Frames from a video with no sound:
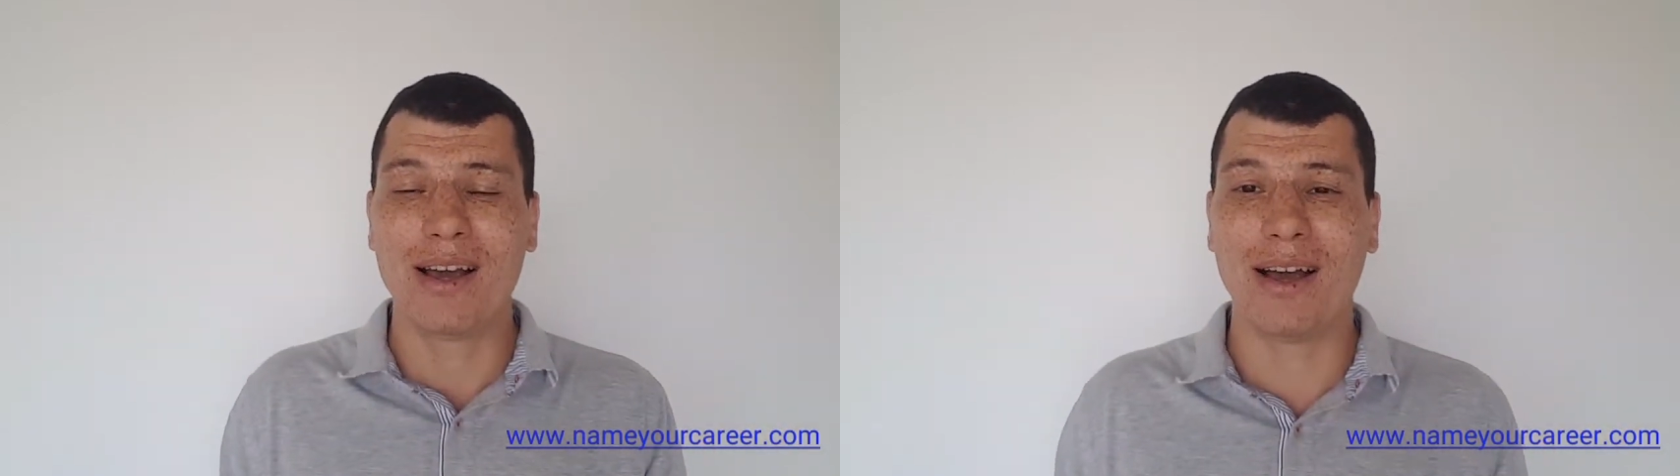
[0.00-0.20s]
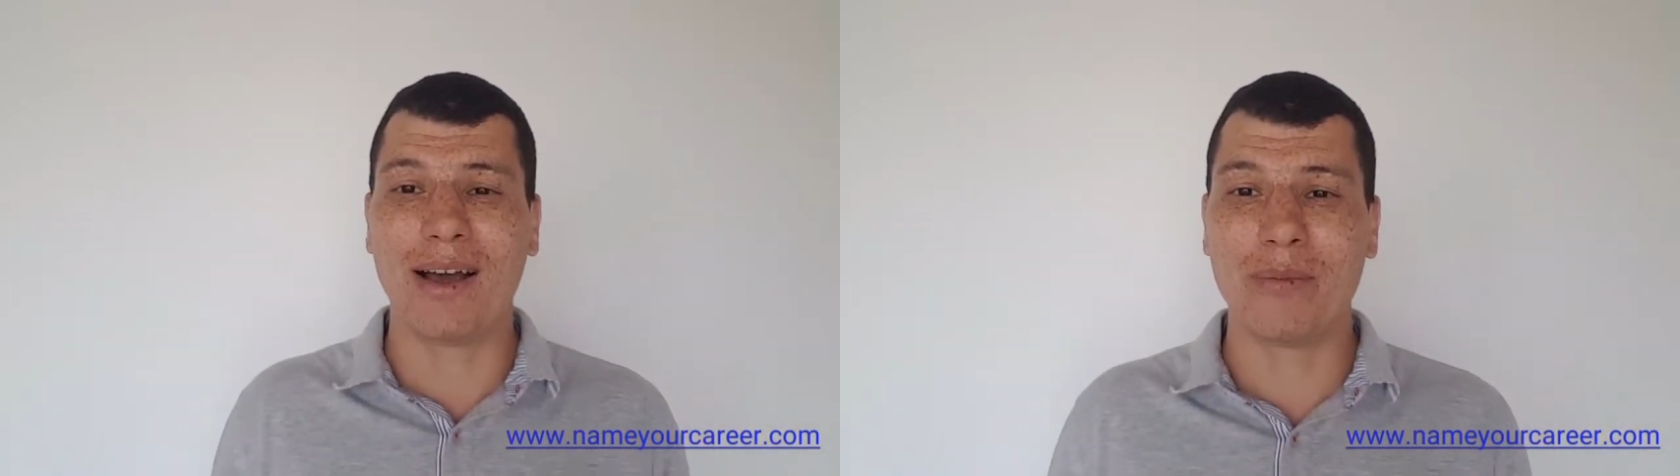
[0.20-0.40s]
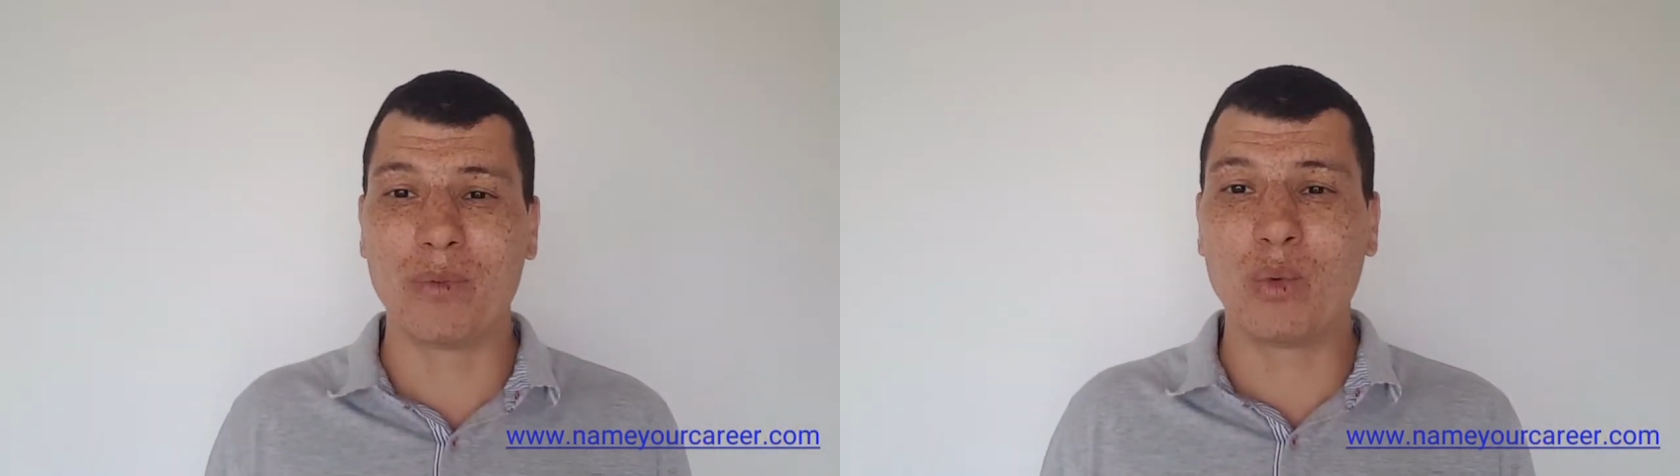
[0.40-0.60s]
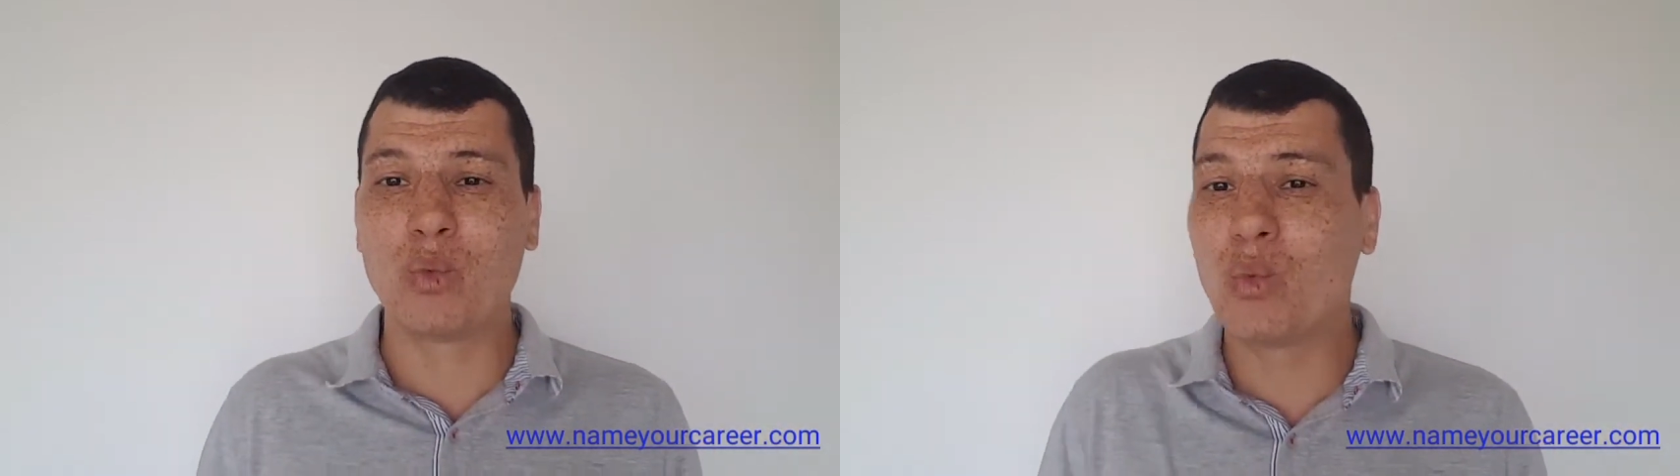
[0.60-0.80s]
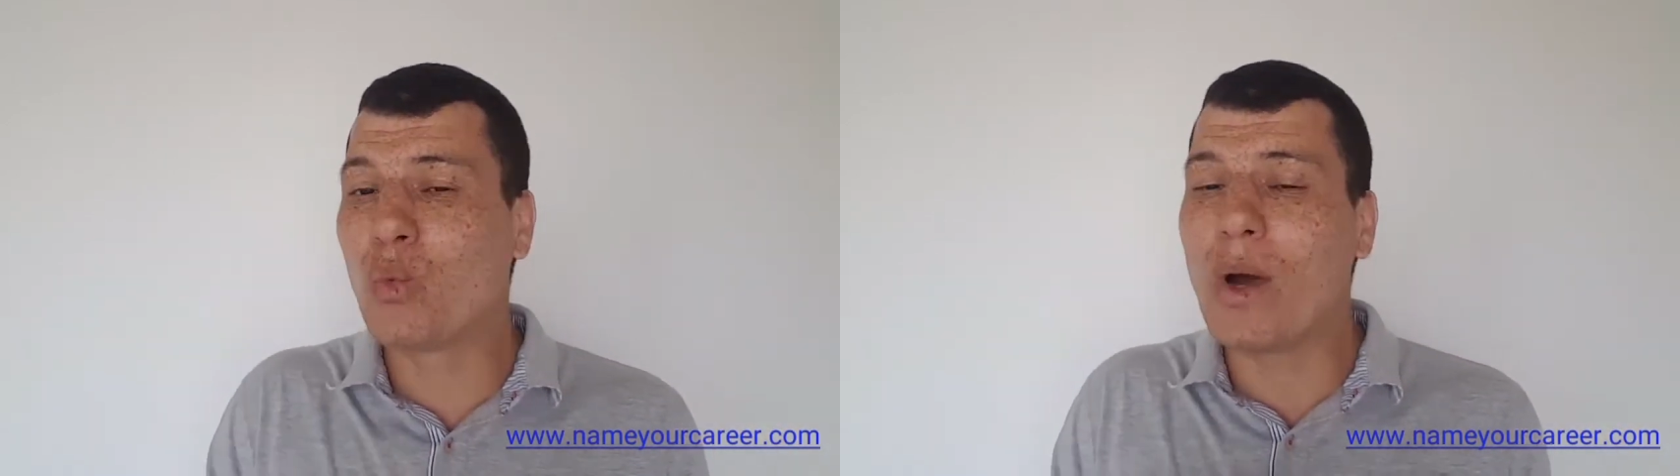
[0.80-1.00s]

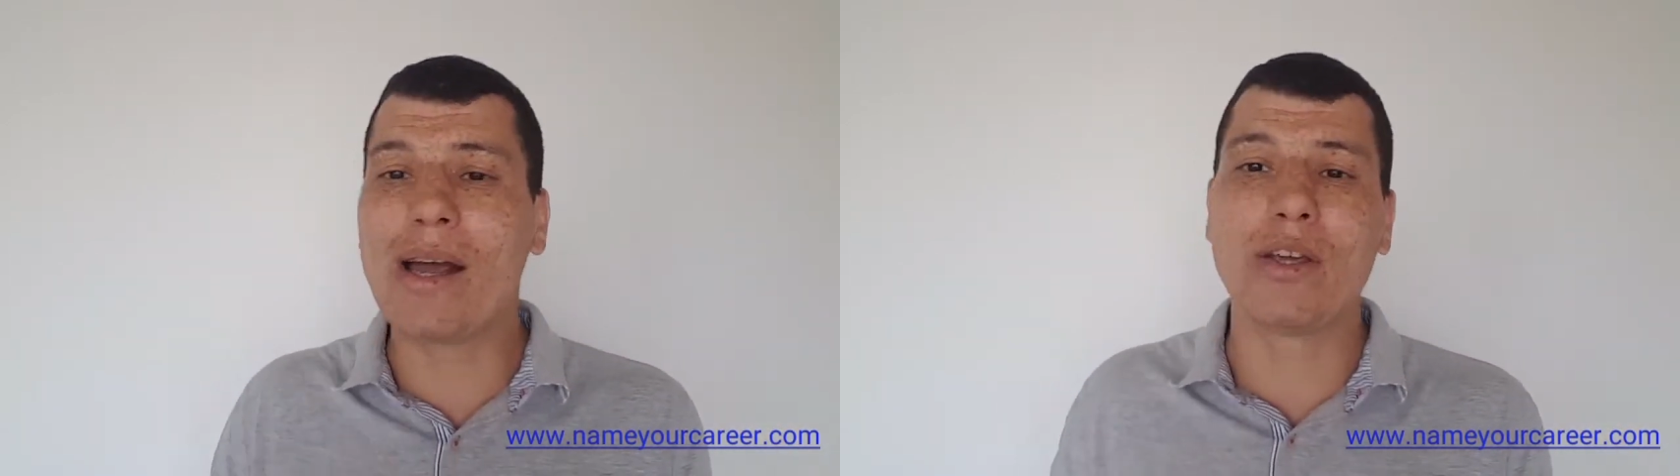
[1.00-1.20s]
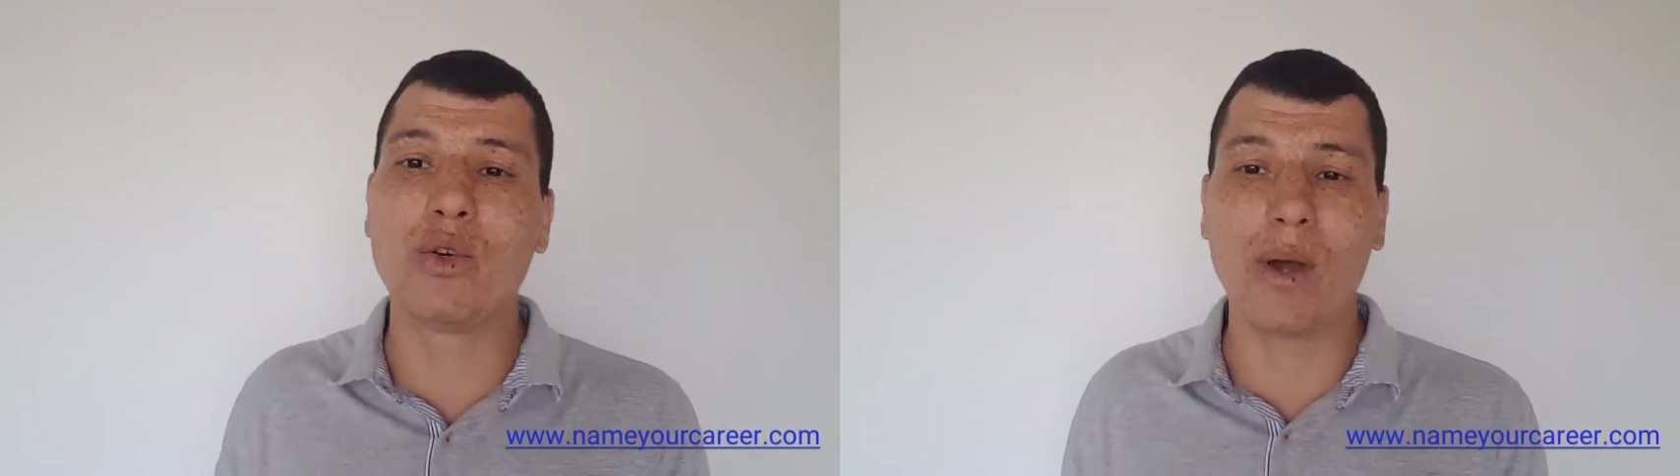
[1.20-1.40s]
Where are